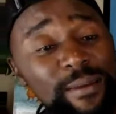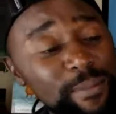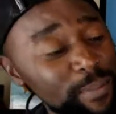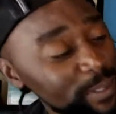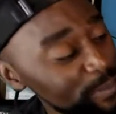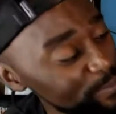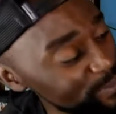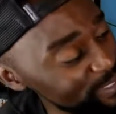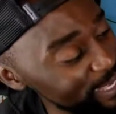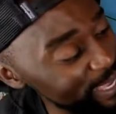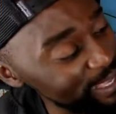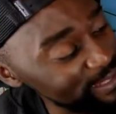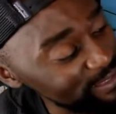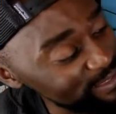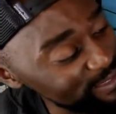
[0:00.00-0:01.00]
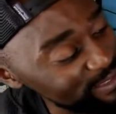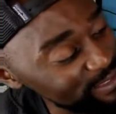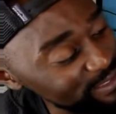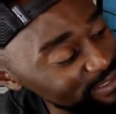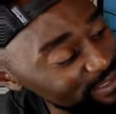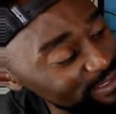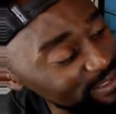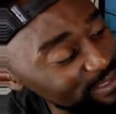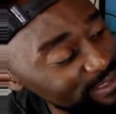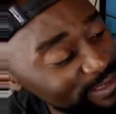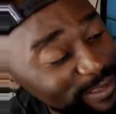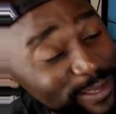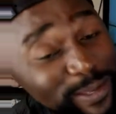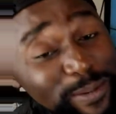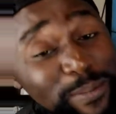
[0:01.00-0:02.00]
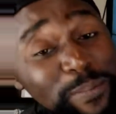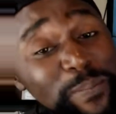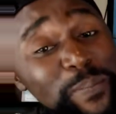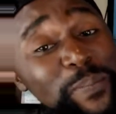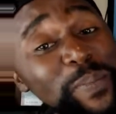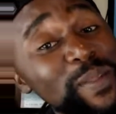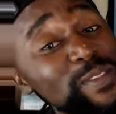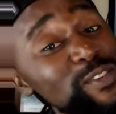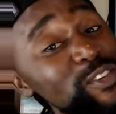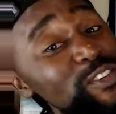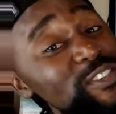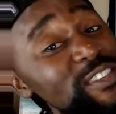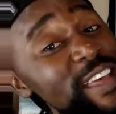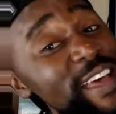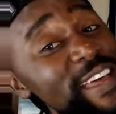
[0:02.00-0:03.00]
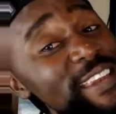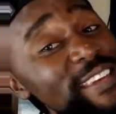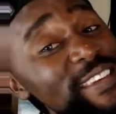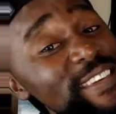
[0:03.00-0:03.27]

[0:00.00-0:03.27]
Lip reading: Mom says. But just then,